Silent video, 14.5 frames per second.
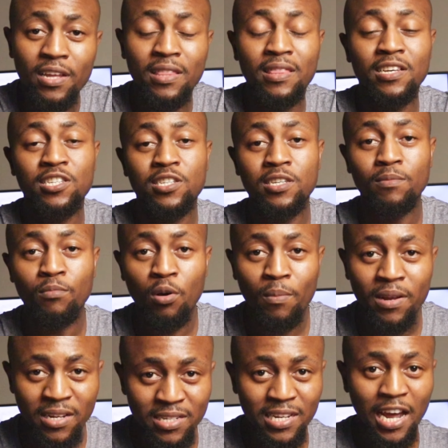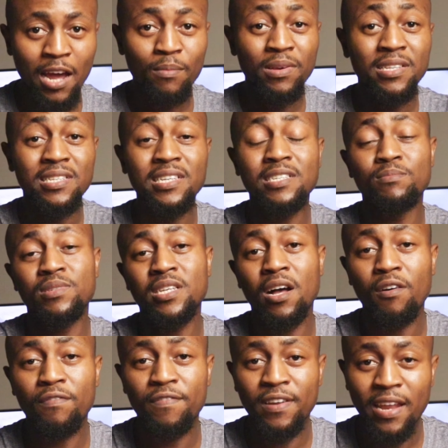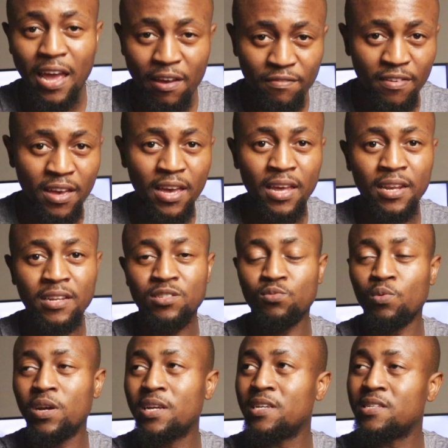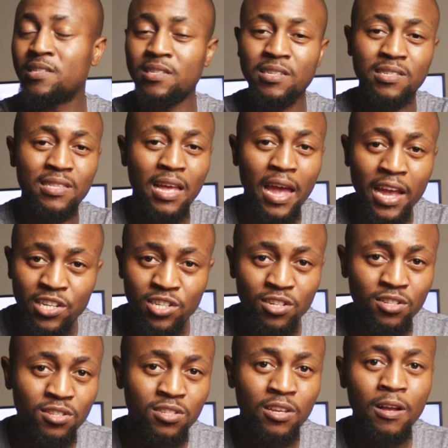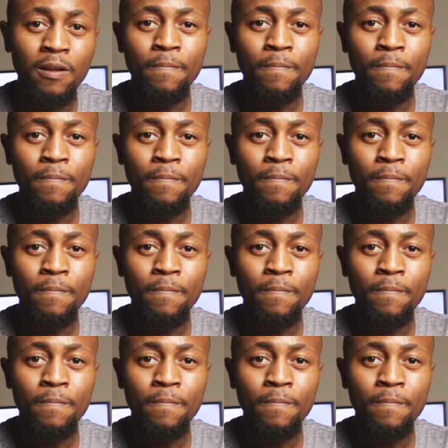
in this moment in time, he sees himself in heaven, is where he sees the angels